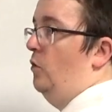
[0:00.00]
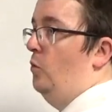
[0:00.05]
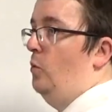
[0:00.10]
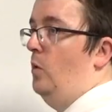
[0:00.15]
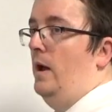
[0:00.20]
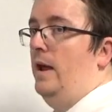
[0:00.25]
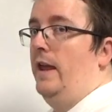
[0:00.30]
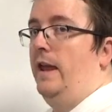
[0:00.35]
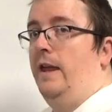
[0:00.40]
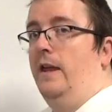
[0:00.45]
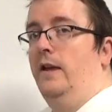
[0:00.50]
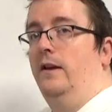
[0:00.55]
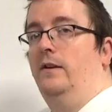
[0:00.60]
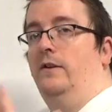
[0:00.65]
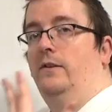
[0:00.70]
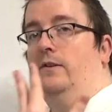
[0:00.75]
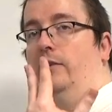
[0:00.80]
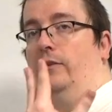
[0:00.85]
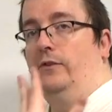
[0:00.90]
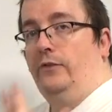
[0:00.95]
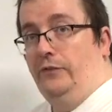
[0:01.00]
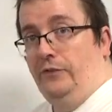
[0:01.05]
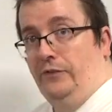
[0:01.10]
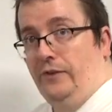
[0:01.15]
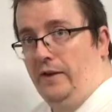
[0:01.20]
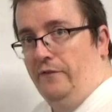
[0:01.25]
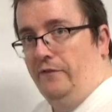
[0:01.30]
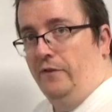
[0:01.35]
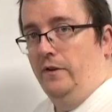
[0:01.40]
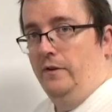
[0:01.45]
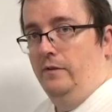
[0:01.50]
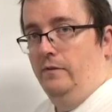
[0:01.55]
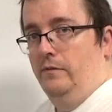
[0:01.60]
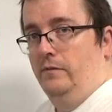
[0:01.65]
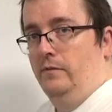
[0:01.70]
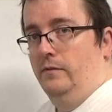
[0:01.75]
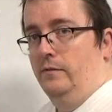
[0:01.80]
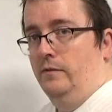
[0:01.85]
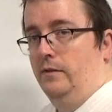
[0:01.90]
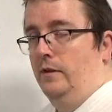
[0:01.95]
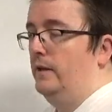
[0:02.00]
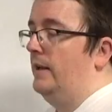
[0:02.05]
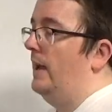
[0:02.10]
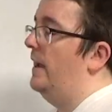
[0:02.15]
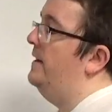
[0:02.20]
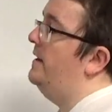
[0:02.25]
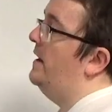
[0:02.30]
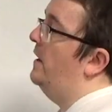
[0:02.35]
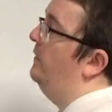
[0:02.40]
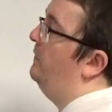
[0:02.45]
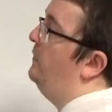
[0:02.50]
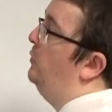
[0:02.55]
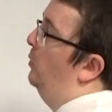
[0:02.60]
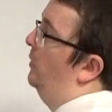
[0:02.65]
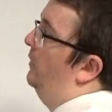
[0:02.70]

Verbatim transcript: away 7. Okay, now if you